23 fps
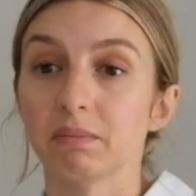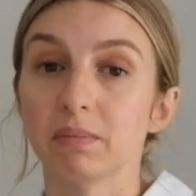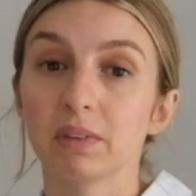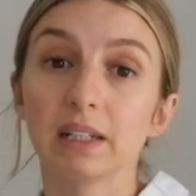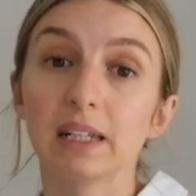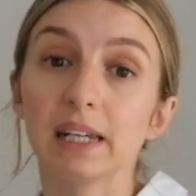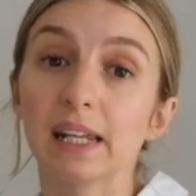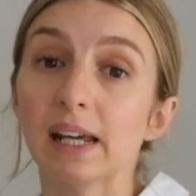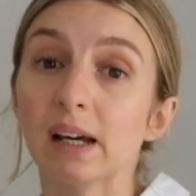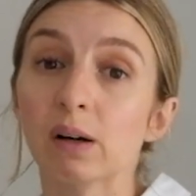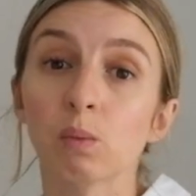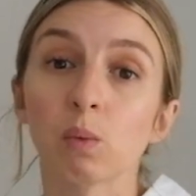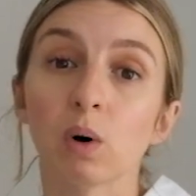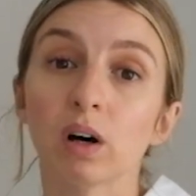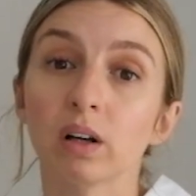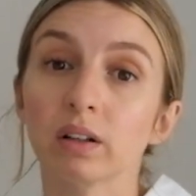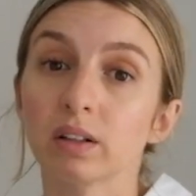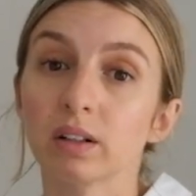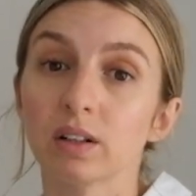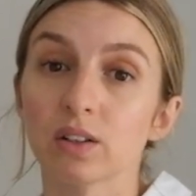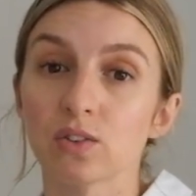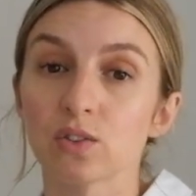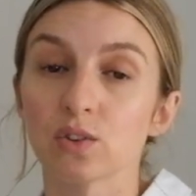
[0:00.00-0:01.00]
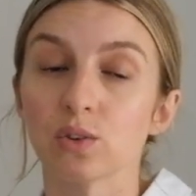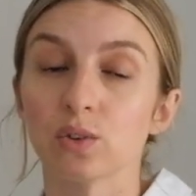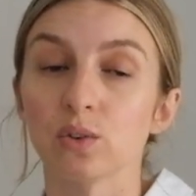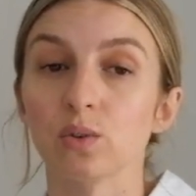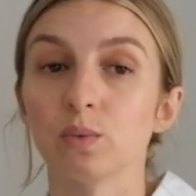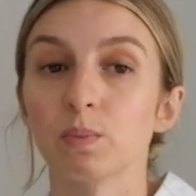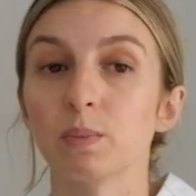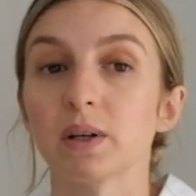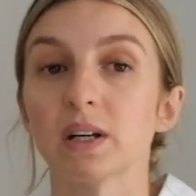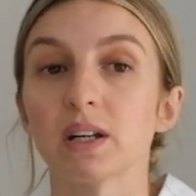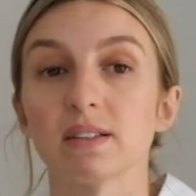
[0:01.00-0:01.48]
near one at
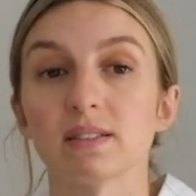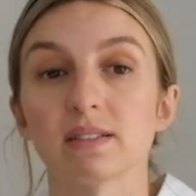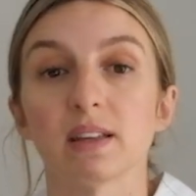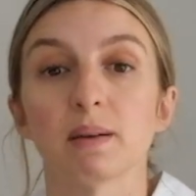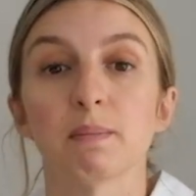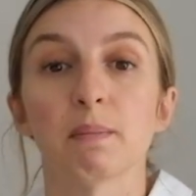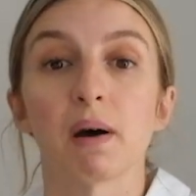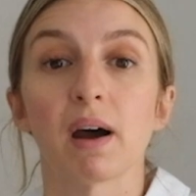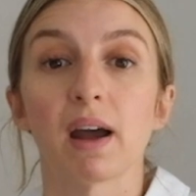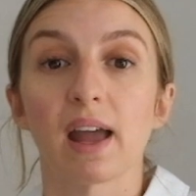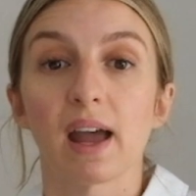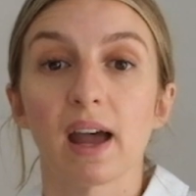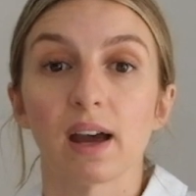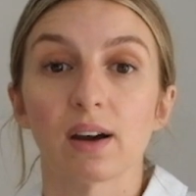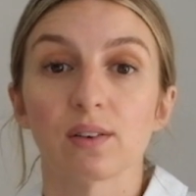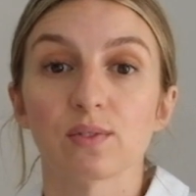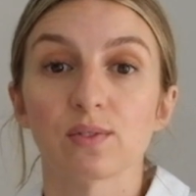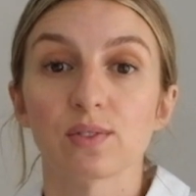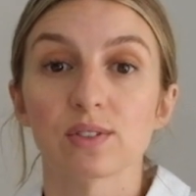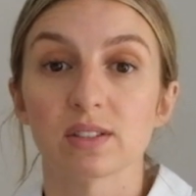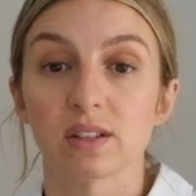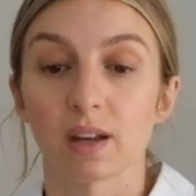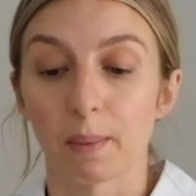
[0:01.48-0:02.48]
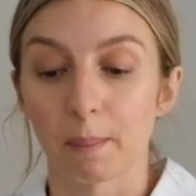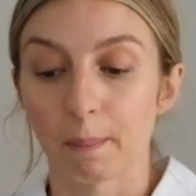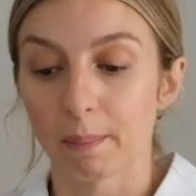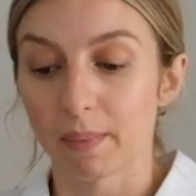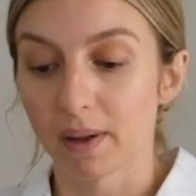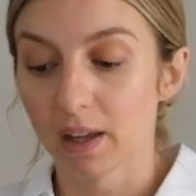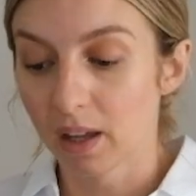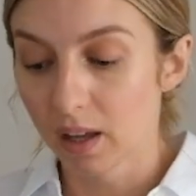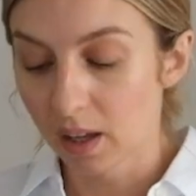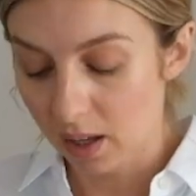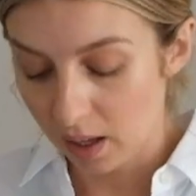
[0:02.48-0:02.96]
all, because they might have some
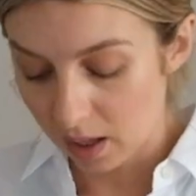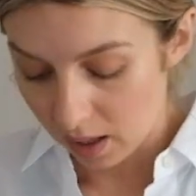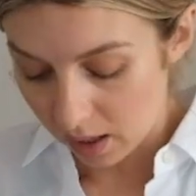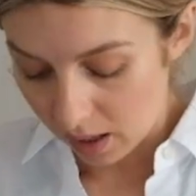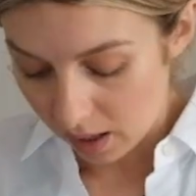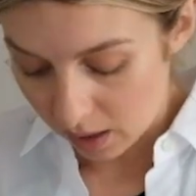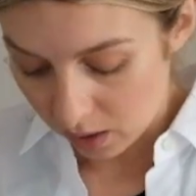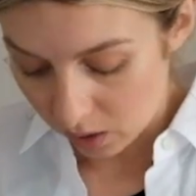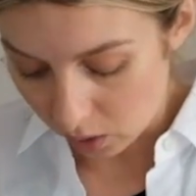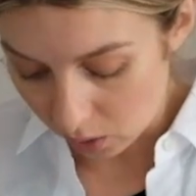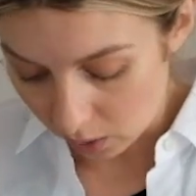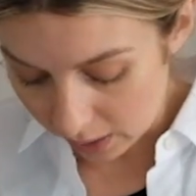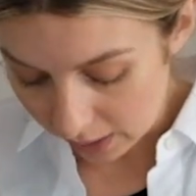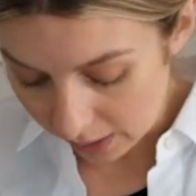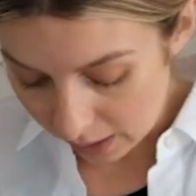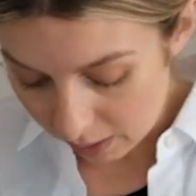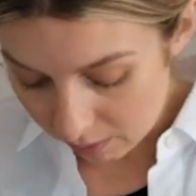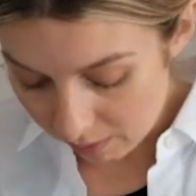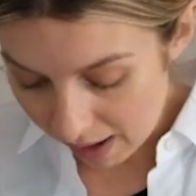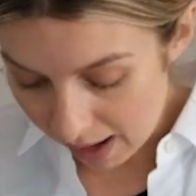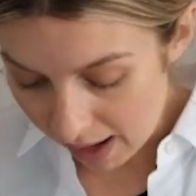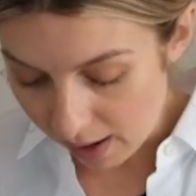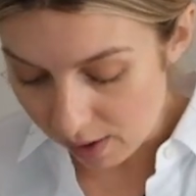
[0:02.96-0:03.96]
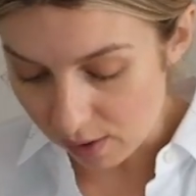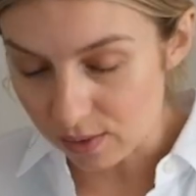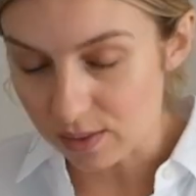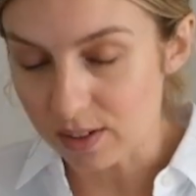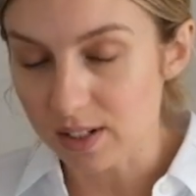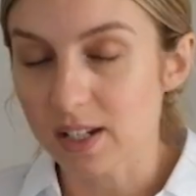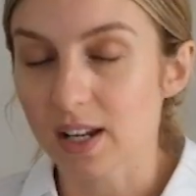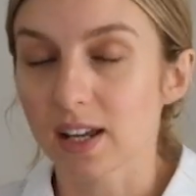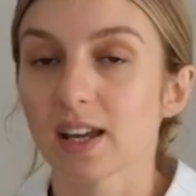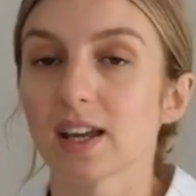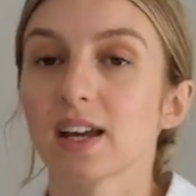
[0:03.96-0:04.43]
knocking
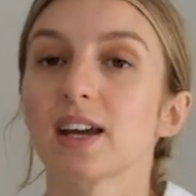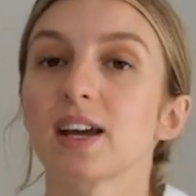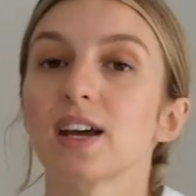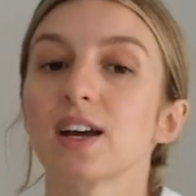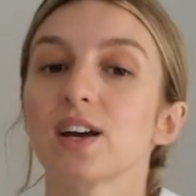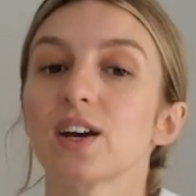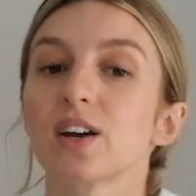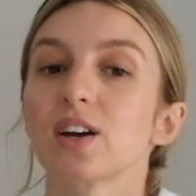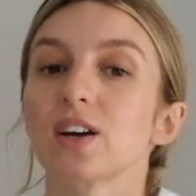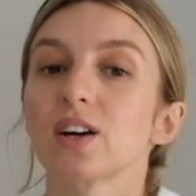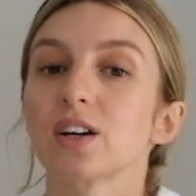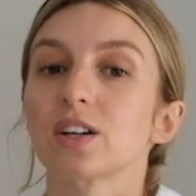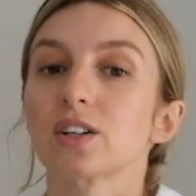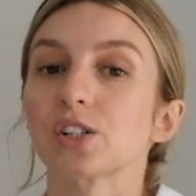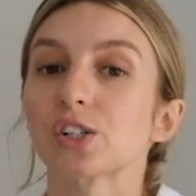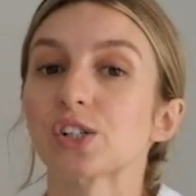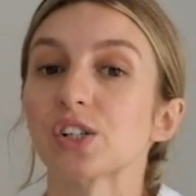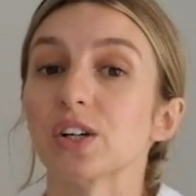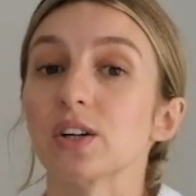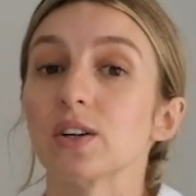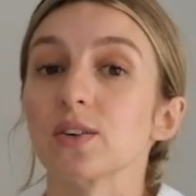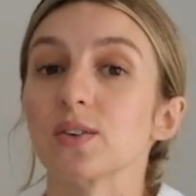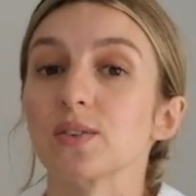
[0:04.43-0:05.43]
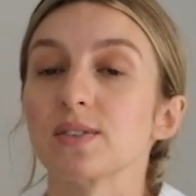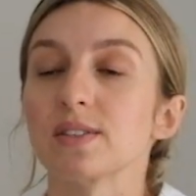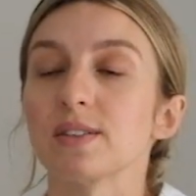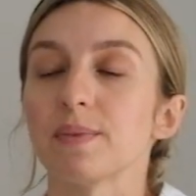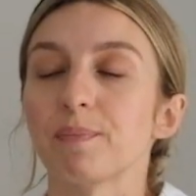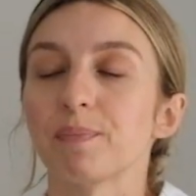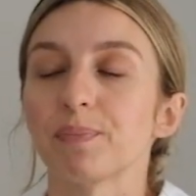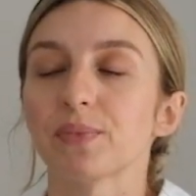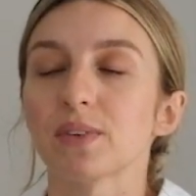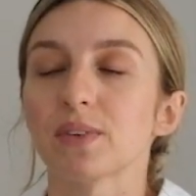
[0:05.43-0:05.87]
around. Shoes.